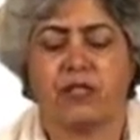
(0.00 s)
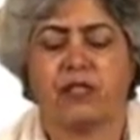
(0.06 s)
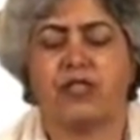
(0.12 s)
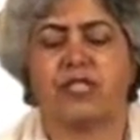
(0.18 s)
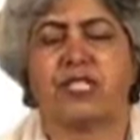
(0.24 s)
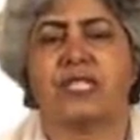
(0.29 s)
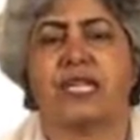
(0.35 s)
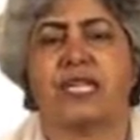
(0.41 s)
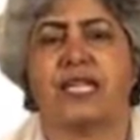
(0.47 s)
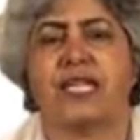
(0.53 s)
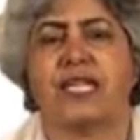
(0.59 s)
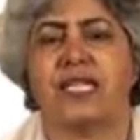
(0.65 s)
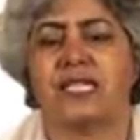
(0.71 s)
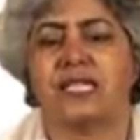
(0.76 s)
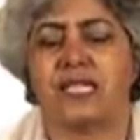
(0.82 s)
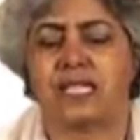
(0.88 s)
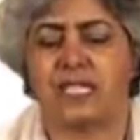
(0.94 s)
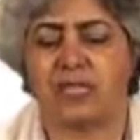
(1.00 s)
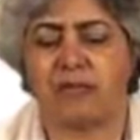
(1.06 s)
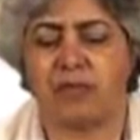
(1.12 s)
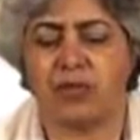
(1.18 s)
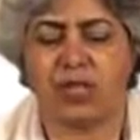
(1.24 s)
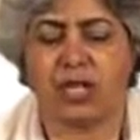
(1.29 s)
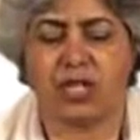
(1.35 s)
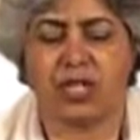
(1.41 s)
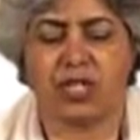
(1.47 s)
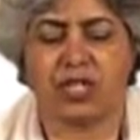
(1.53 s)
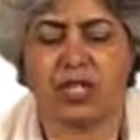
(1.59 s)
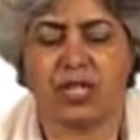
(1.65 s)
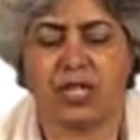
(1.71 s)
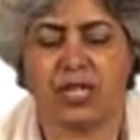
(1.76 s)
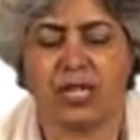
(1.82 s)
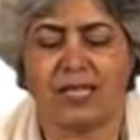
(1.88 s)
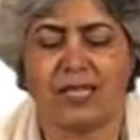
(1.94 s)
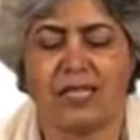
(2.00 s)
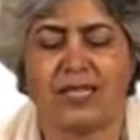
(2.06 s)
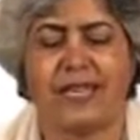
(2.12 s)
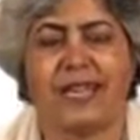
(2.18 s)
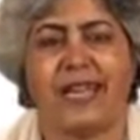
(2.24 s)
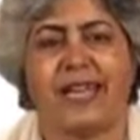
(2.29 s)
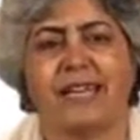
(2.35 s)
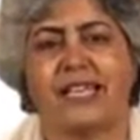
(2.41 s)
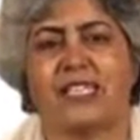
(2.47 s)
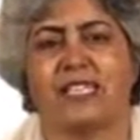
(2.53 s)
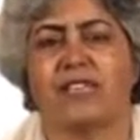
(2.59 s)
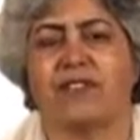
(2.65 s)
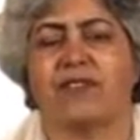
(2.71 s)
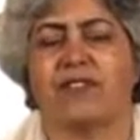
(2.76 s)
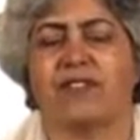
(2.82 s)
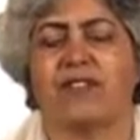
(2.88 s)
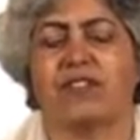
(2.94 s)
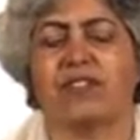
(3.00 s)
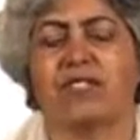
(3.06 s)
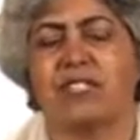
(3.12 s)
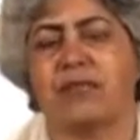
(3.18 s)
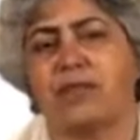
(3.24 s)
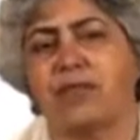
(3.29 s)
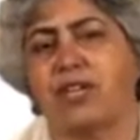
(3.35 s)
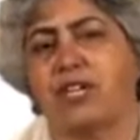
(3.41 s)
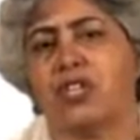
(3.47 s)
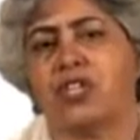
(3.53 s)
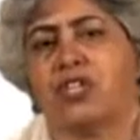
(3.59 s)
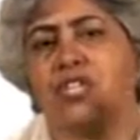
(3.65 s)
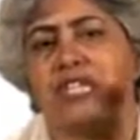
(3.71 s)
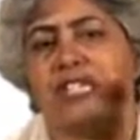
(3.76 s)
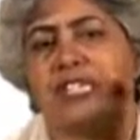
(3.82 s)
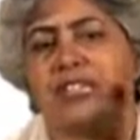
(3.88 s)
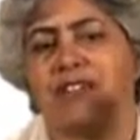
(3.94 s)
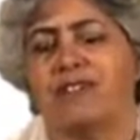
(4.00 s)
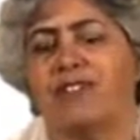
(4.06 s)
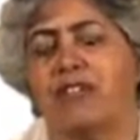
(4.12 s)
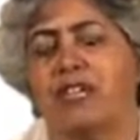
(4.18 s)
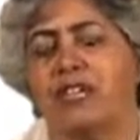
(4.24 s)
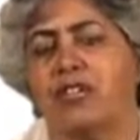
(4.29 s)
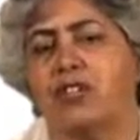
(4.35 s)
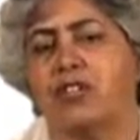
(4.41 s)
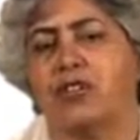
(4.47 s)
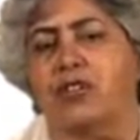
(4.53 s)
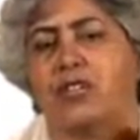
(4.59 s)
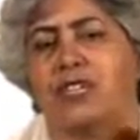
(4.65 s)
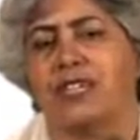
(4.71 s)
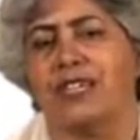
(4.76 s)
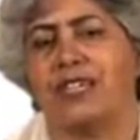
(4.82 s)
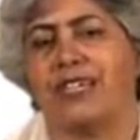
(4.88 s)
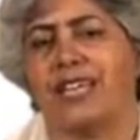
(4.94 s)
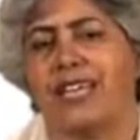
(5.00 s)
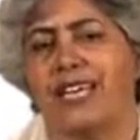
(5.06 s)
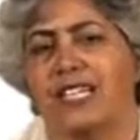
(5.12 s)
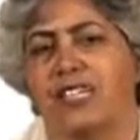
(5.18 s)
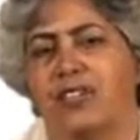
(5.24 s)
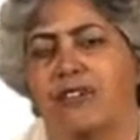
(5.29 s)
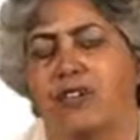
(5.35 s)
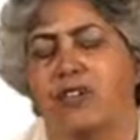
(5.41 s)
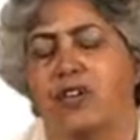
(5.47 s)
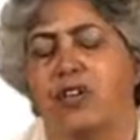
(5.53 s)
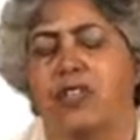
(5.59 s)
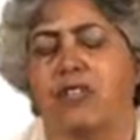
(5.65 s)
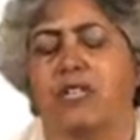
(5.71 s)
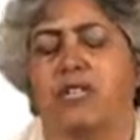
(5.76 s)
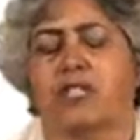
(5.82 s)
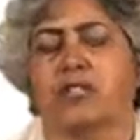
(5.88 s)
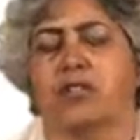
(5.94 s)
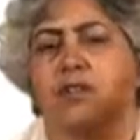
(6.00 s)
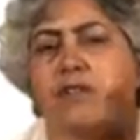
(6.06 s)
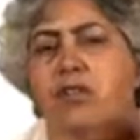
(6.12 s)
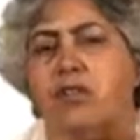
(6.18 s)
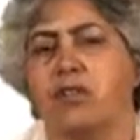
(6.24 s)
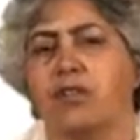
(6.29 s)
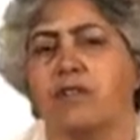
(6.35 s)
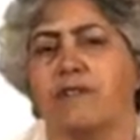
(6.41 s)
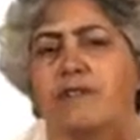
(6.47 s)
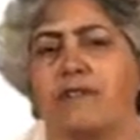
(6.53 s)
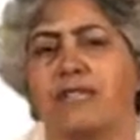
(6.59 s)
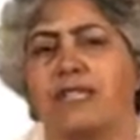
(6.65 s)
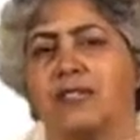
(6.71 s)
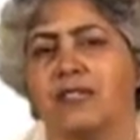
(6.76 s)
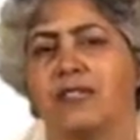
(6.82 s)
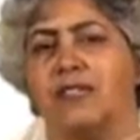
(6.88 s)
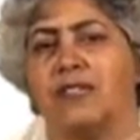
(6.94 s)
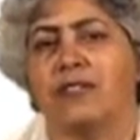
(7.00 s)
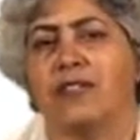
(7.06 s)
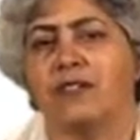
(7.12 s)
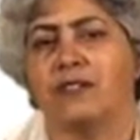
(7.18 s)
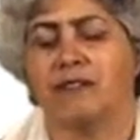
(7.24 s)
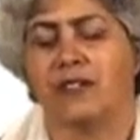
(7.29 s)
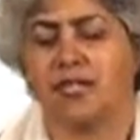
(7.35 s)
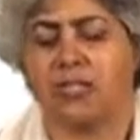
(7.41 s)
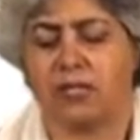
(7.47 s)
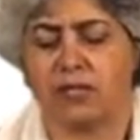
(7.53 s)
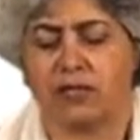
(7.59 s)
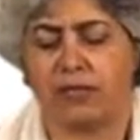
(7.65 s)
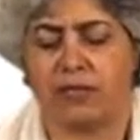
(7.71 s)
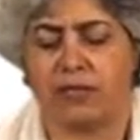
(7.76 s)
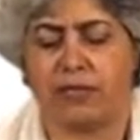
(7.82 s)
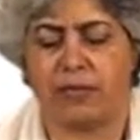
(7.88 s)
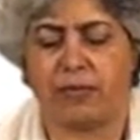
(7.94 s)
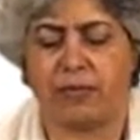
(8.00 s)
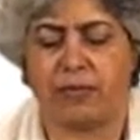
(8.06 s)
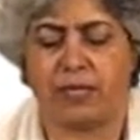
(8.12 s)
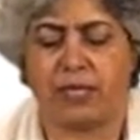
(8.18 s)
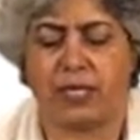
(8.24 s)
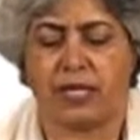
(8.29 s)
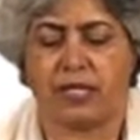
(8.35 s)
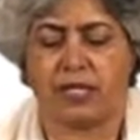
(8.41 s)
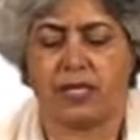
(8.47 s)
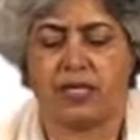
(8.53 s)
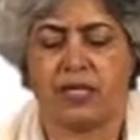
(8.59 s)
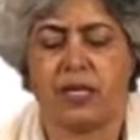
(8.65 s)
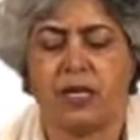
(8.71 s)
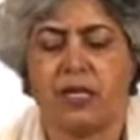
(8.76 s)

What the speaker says: So the second, dissimulation in the negative. Now dissimulation is definitely used in a negative context. Always, always remember that.